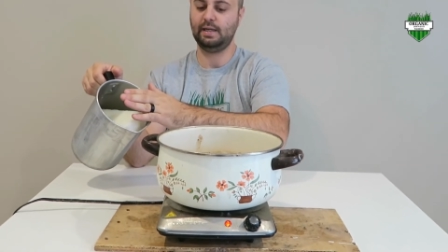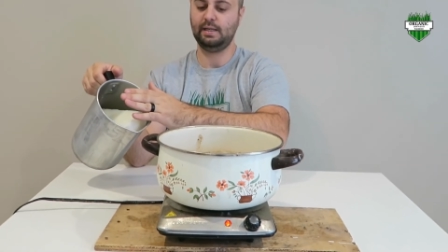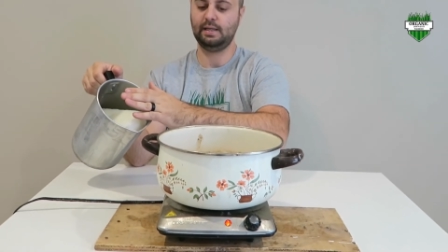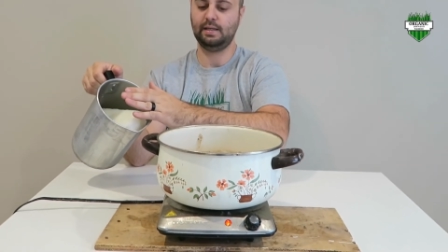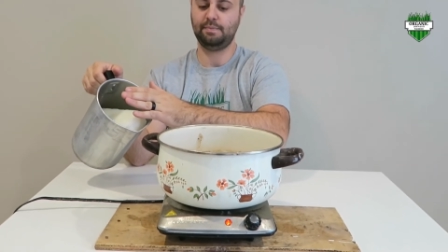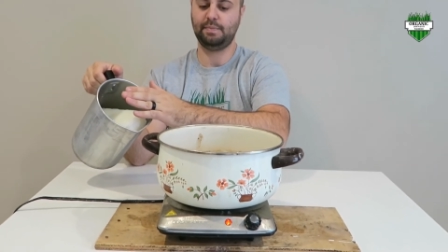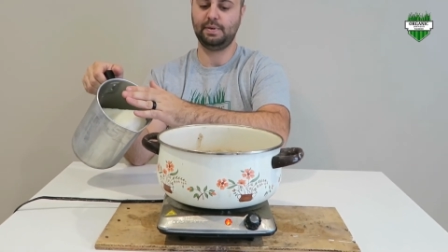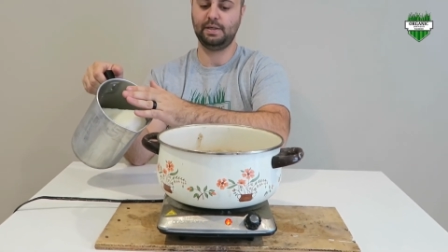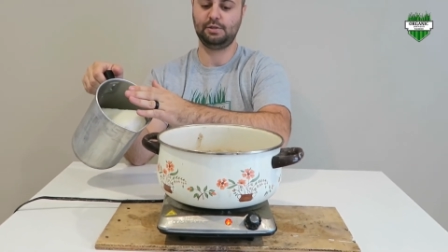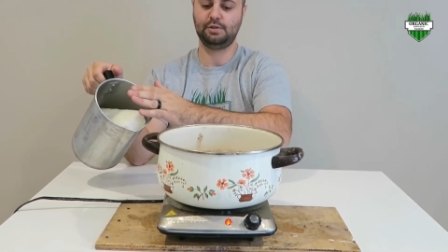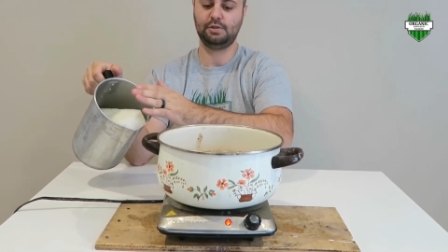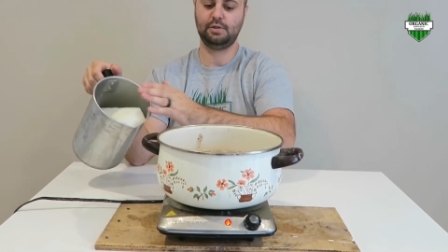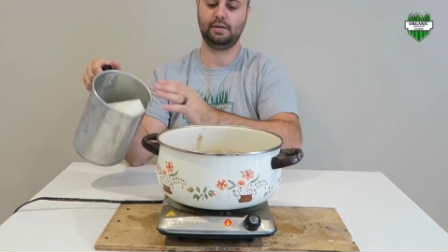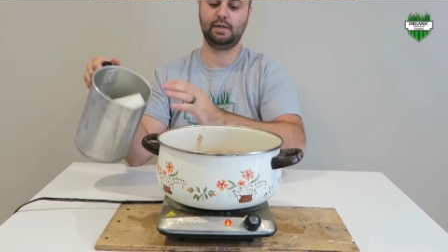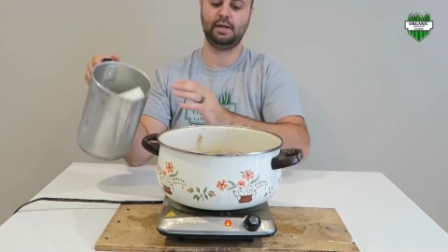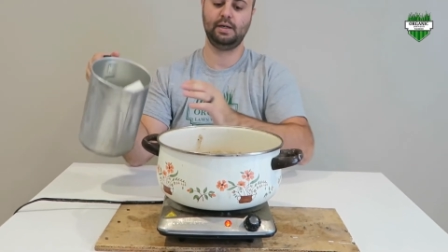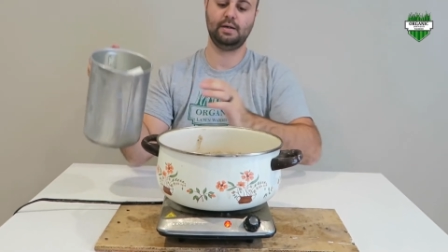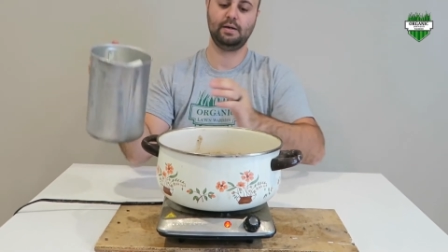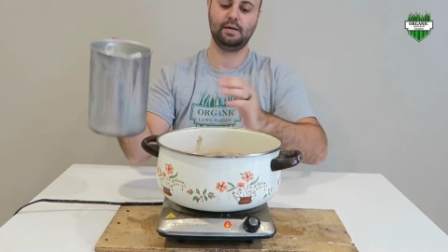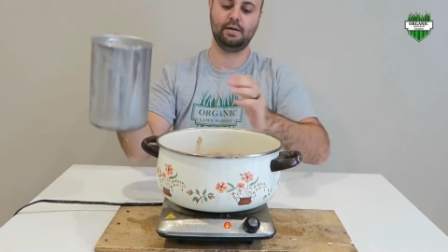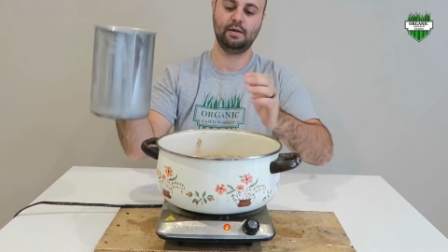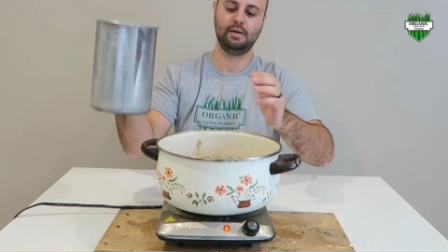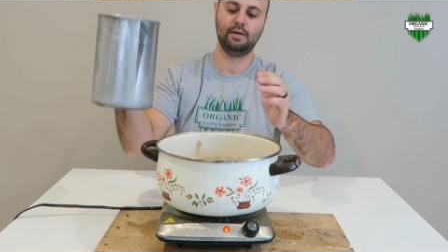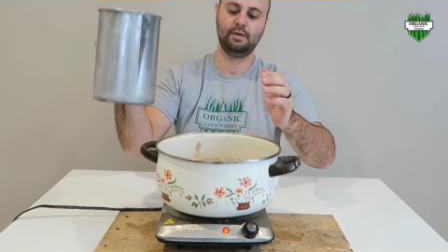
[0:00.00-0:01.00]
in the pitcher
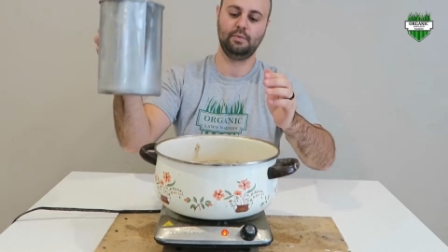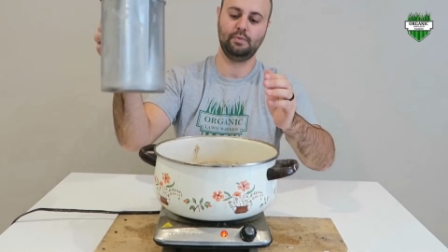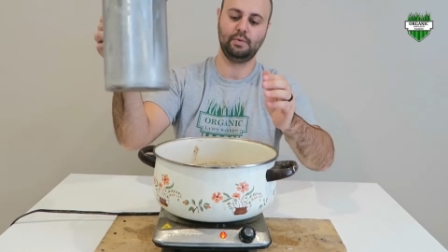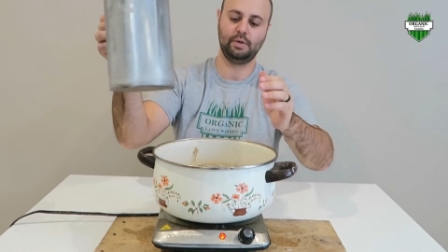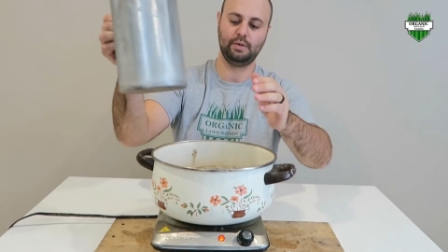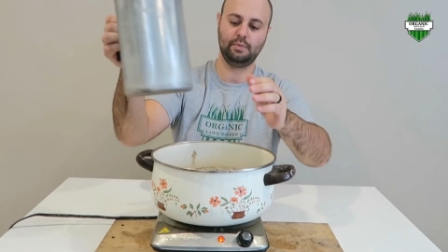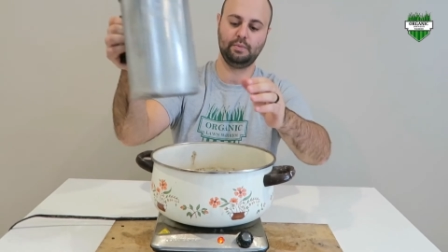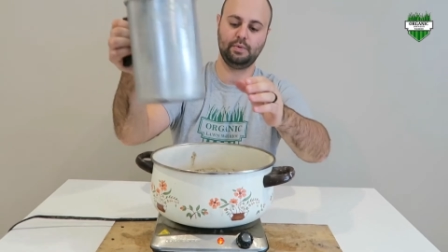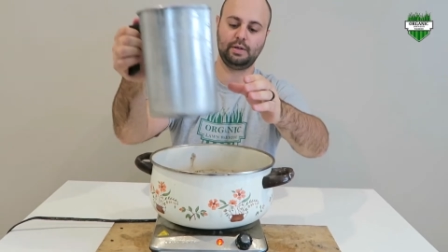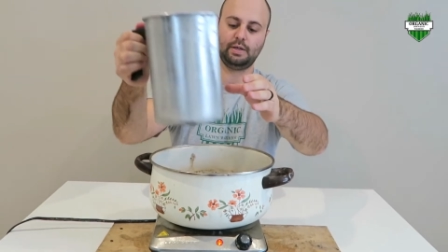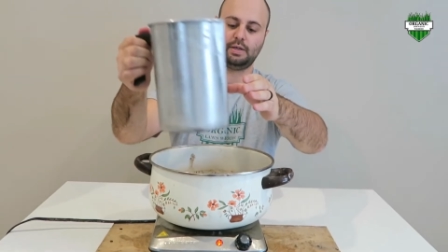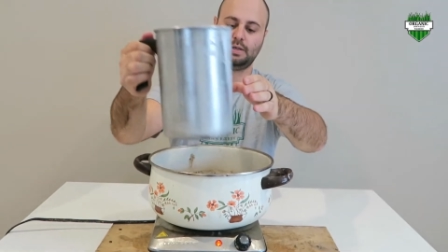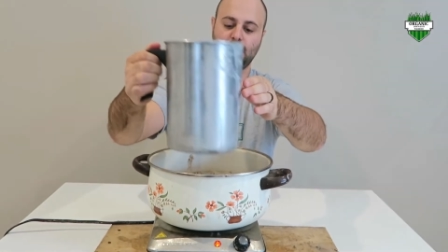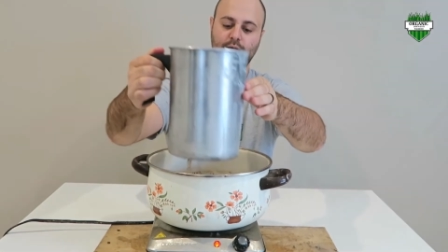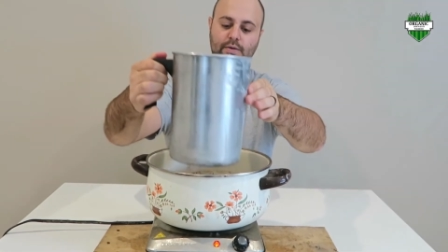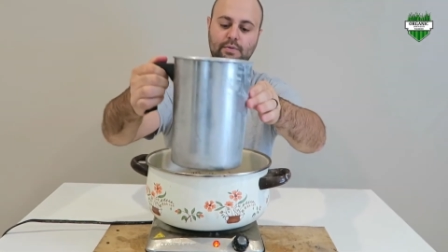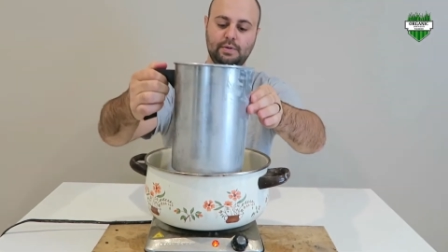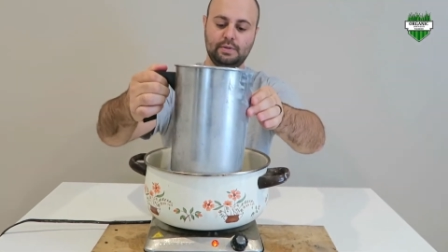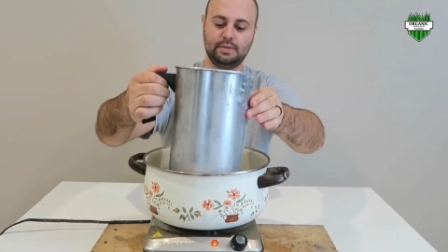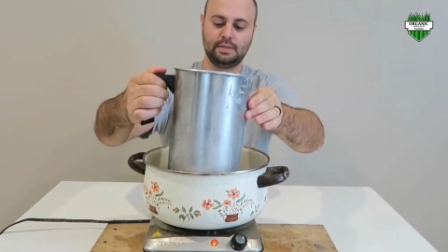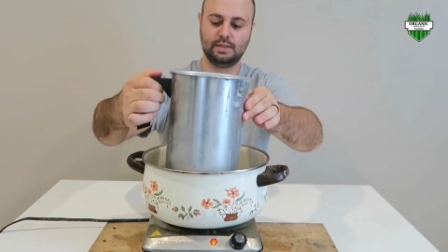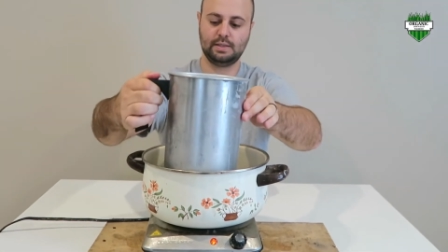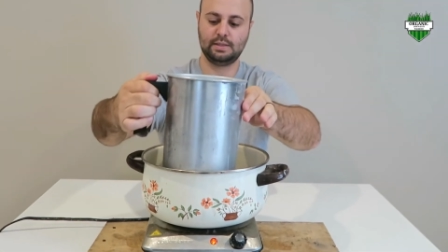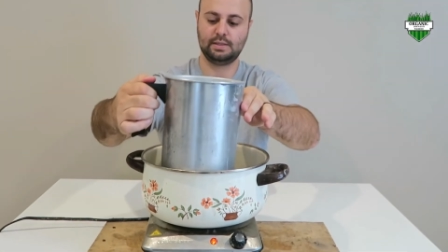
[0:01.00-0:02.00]
here, what you want to
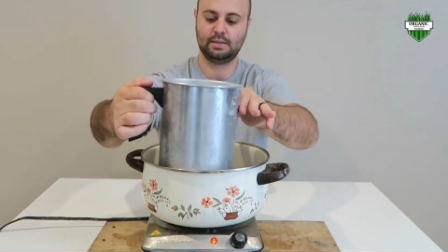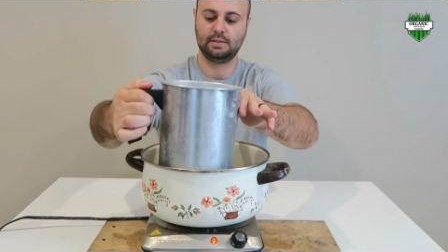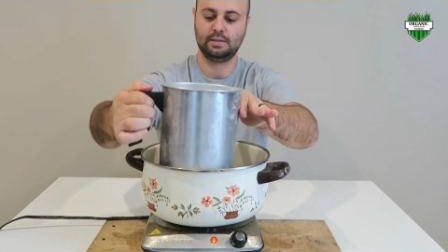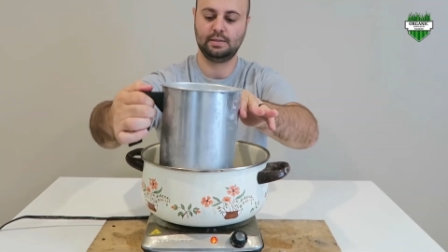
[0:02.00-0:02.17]
do is